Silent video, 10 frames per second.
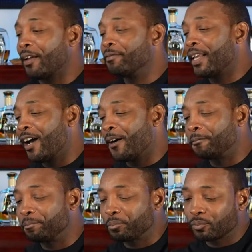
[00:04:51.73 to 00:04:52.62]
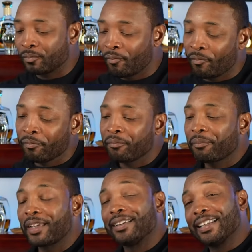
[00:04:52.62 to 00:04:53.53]
Now,
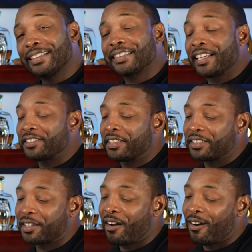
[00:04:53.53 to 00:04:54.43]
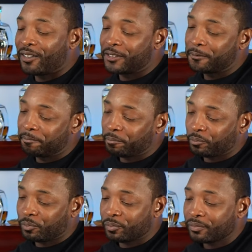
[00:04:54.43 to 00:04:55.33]
let's get into the cigars
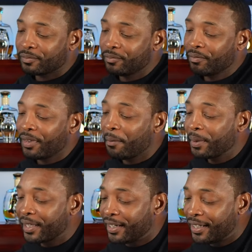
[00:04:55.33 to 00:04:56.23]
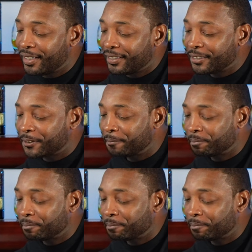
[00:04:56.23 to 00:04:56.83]
because